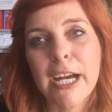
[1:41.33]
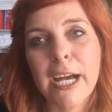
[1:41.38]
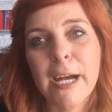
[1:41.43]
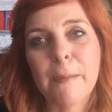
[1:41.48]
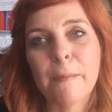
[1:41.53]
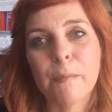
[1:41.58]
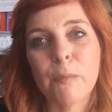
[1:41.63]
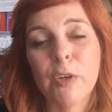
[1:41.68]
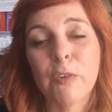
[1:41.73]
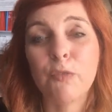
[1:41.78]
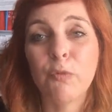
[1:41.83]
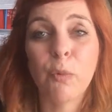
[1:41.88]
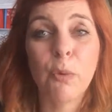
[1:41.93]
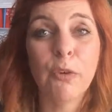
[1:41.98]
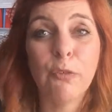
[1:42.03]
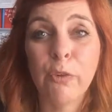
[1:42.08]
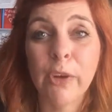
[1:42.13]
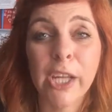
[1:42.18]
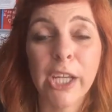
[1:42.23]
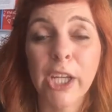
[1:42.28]
um, if,
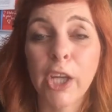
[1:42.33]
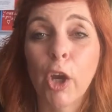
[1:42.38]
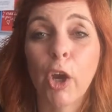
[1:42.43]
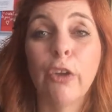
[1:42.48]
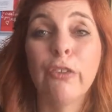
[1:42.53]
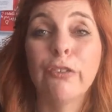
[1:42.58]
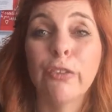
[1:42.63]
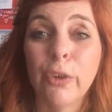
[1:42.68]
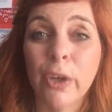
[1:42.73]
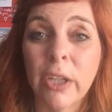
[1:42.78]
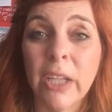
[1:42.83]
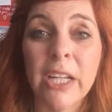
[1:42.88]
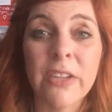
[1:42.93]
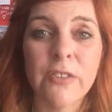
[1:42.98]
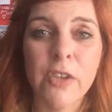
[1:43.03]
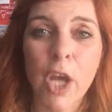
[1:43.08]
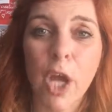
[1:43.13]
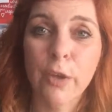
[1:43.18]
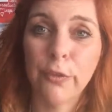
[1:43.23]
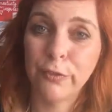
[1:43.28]
if we're going to go for it,
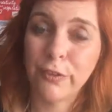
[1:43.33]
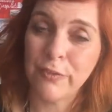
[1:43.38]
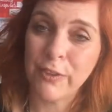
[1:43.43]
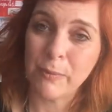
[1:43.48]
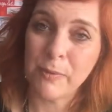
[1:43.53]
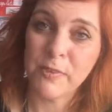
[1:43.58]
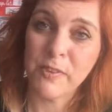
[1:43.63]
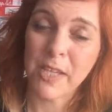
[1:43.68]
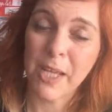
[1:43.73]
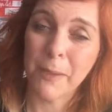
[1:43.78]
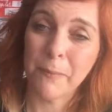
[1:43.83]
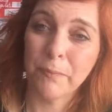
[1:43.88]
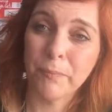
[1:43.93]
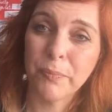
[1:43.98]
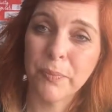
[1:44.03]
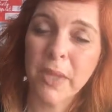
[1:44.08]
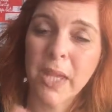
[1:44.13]
let's go 50%.